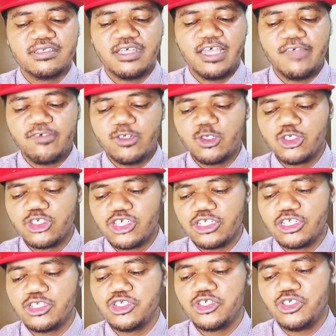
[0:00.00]

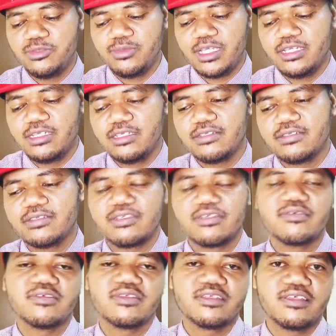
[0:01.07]
Evolution in human
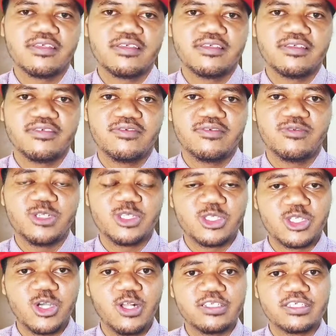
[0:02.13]

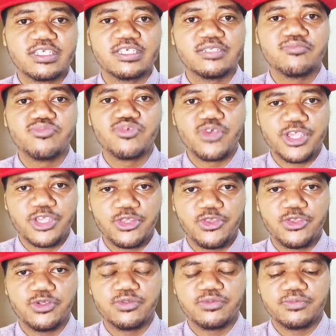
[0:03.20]
results in
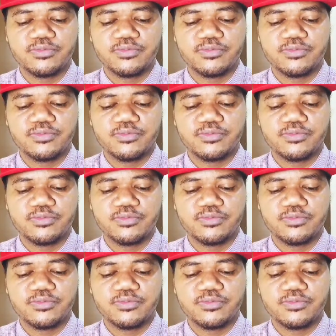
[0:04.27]
breakthrough.